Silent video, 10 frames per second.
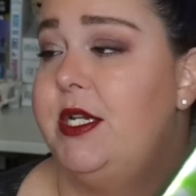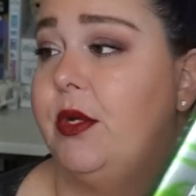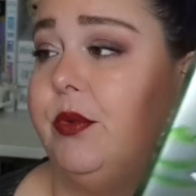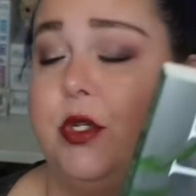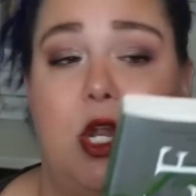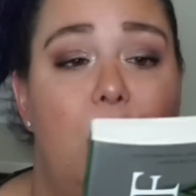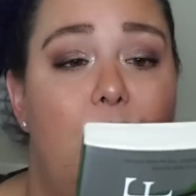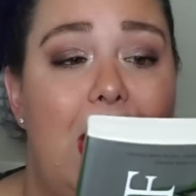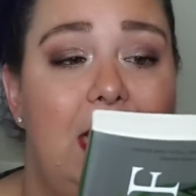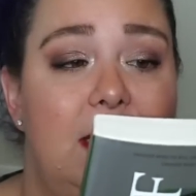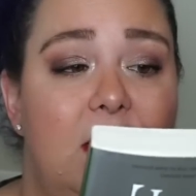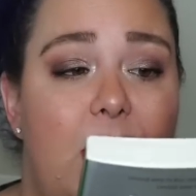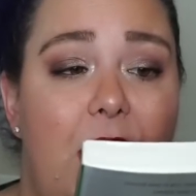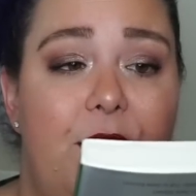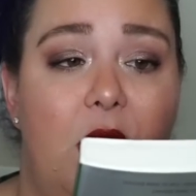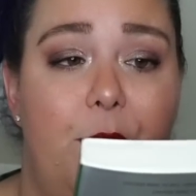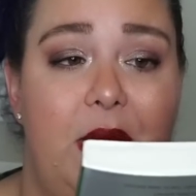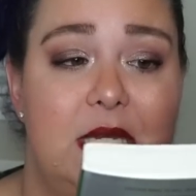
I don't know anything about them.